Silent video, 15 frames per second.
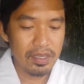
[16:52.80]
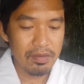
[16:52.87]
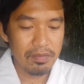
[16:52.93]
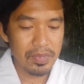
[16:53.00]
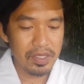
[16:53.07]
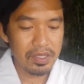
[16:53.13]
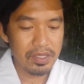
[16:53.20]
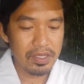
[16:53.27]

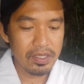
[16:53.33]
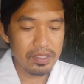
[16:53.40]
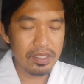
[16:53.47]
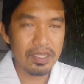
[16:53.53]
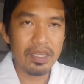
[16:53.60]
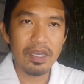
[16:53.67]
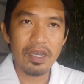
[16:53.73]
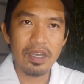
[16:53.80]
But
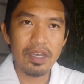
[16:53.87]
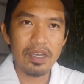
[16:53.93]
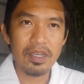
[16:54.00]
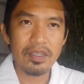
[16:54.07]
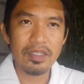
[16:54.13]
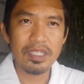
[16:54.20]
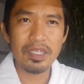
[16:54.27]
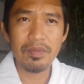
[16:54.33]

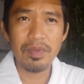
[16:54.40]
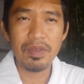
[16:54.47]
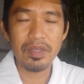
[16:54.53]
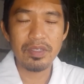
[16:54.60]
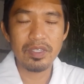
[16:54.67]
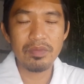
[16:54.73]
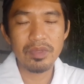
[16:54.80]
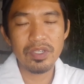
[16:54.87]

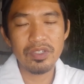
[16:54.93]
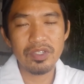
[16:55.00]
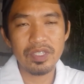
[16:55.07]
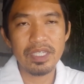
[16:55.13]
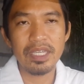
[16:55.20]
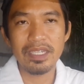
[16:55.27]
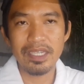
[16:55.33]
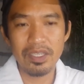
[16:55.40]
some countries
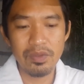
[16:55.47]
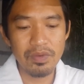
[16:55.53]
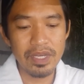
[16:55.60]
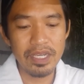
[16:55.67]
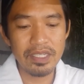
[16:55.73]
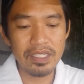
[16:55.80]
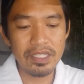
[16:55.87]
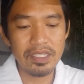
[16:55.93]
like the
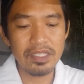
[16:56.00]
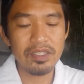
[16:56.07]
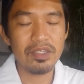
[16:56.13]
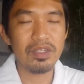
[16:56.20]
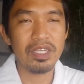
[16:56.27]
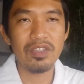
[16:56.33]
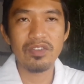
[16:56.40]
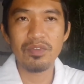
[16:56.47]
US, you
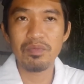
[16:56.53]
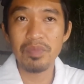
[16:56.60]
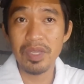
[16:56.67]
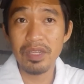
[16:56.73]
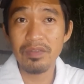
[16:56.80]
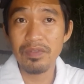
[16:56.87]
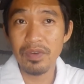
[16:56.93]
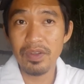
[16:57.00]
need to
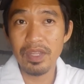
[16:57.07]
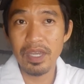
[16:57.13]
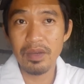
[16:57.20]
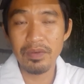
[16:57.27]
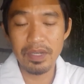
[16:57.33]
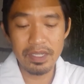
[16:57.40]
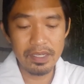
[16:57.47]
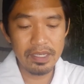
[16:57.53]
bid for that
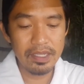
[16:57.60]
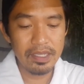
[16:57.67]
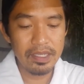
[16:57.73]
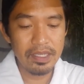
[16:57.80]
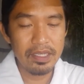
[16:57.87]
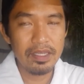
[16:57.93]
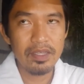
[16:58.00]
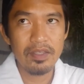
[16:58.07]
one.
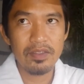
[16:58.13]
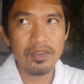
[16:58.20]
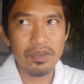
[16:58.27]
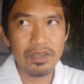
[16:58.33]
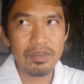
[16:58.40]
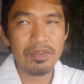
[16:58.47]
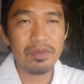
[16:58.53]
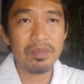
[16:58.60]
So
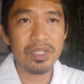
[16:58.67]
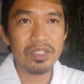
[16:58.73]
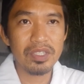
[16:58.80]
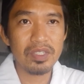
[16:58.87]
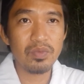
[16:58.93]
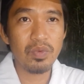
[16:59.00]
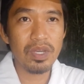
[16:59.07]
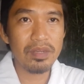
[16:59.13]
if your budget
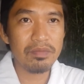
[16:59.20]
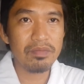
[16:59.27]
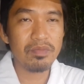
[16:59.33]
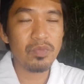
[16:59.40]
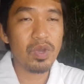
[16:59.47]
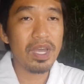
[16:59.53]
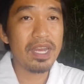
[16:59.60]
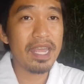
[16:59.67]
is one
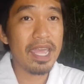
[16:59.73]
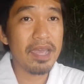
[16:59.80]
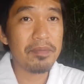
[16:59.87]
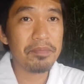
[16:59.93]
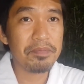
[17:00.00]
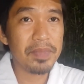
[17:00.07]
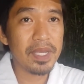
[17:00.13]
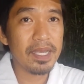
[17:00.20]

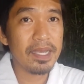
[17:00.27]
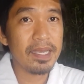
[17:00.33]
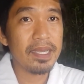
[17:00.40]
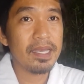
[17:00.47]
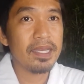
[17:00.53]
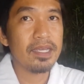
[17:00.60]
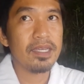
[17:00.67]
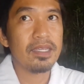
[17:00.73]
m,
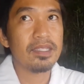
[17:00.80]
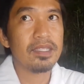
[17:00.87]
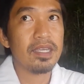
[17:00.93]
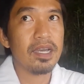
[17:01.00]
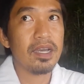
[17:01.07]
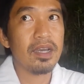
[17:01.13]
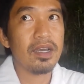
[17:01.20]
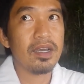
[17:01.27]

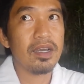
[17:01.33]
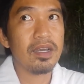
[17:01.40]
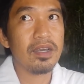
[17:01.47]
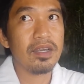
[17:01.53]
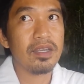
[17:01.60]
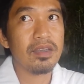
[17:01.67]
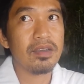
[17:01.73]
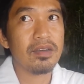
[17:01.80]

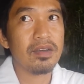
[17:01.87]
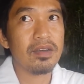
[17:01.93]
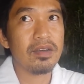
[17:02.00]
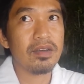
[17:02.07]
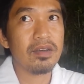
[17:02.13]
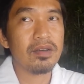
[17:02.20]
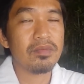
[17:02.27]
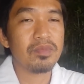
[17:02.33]

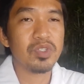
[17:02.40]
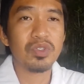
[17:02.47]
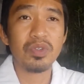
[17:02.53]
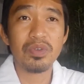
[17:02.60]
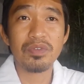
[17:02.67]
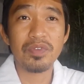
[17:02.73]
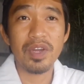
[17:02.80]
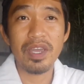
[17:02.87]
you should
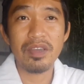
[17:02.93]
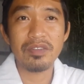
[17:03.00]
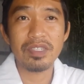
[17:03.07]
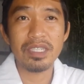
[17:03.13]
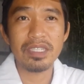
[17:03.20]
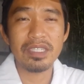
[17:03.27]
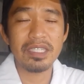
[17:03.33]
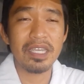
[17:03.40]
look for a house
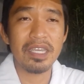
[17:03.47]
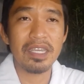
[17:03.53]
like say